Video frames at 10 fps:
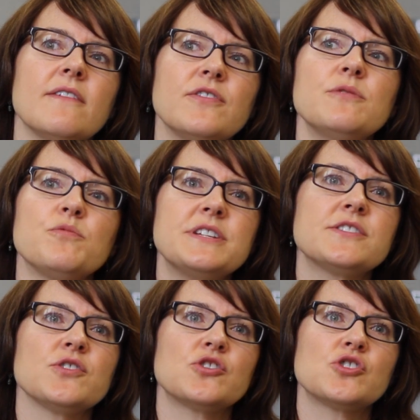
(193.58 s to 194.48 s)
Every
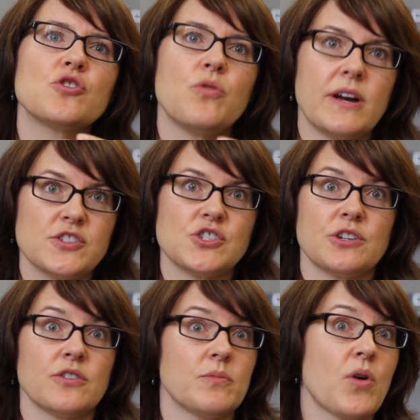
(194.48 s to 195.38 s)
research
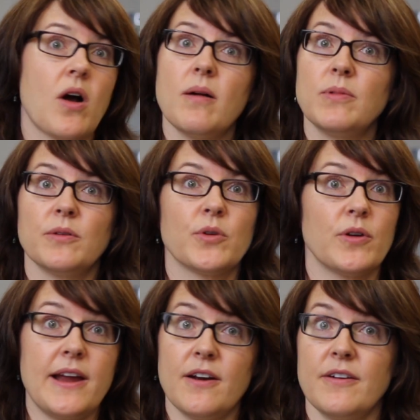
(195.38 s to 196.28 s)
question or problem
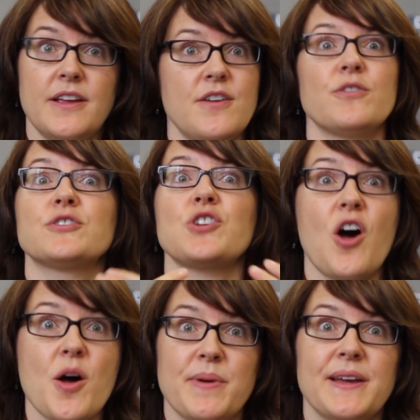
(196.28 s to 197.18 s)
or area or
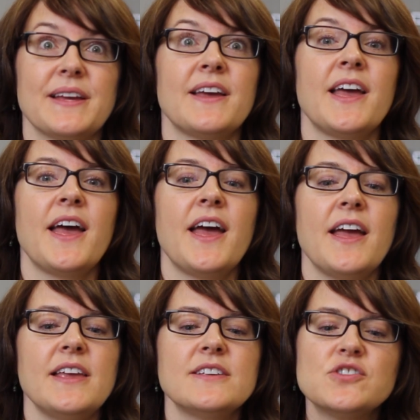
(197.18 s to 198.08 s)
topic
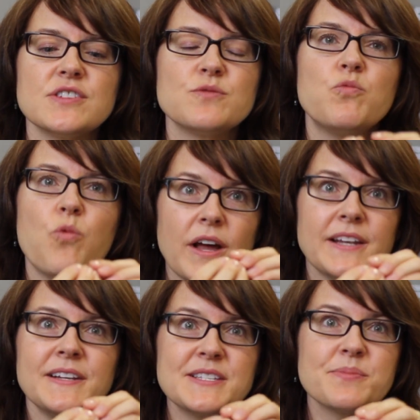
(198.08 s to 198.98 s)
is just
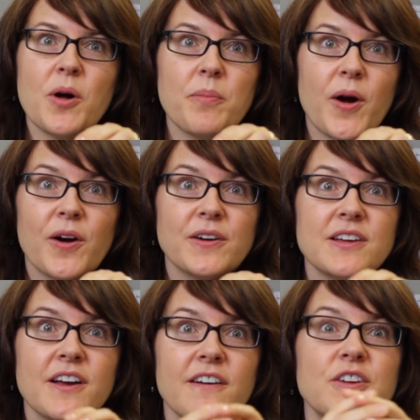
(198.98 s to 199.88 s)
one small
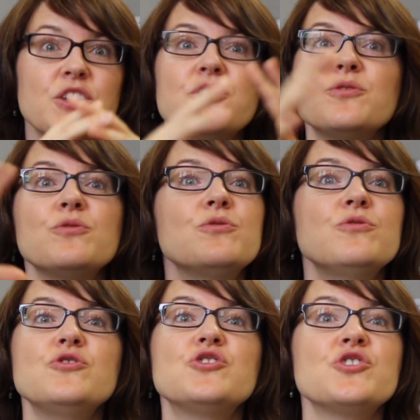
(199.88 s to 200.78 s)
part of a
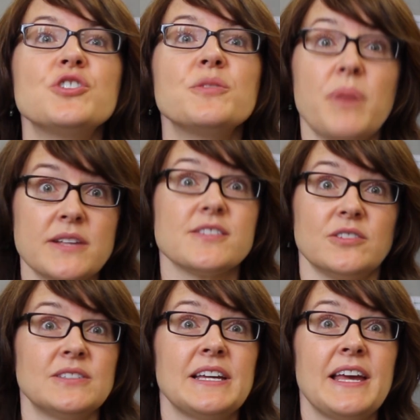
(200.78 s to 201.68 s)
huge
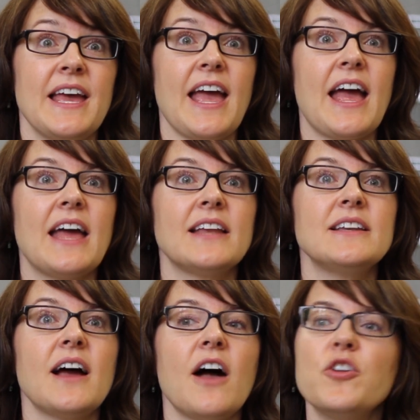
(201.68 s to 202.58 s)
puzzle,
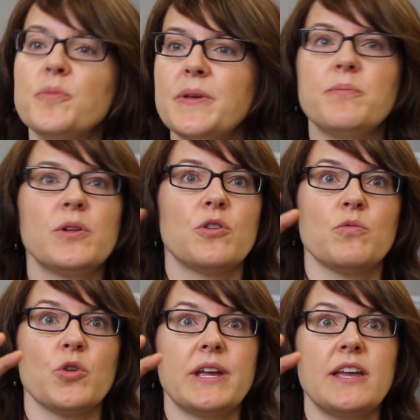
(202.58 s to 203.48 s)
and other people are
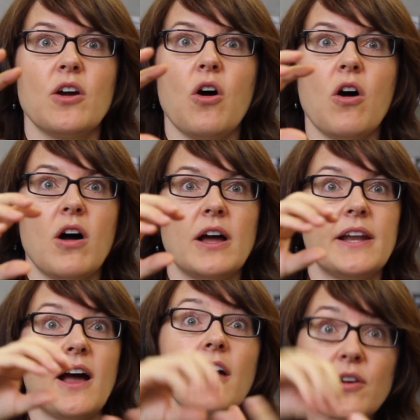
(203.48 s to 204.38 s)
working
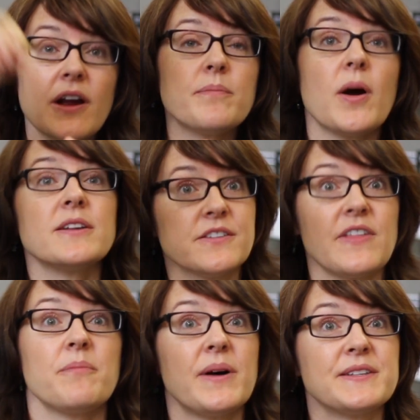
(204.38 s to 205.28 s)
on other parts of
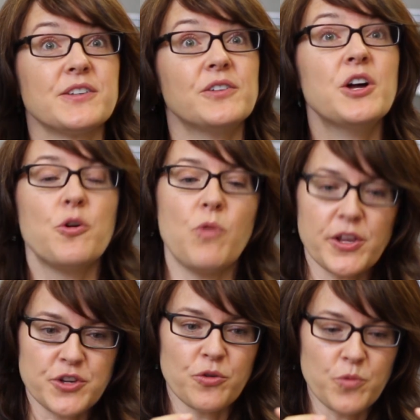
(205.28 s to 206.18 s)
that puzzle
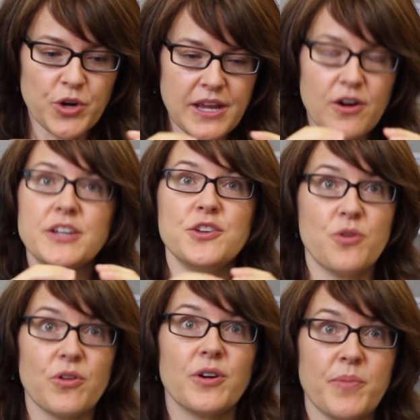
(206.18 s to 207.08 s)
while you're working on
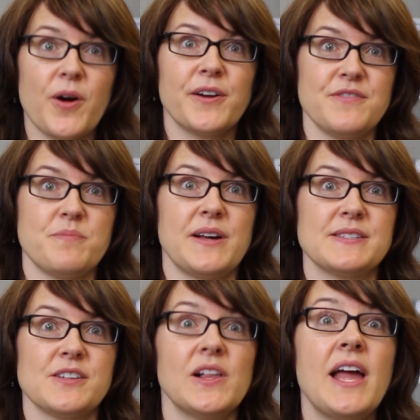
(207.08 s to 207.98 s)
your part of the
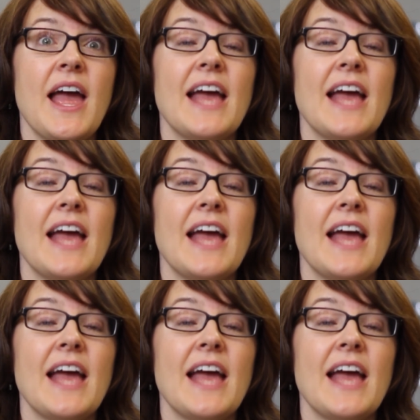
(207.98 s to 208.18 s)
puzzle.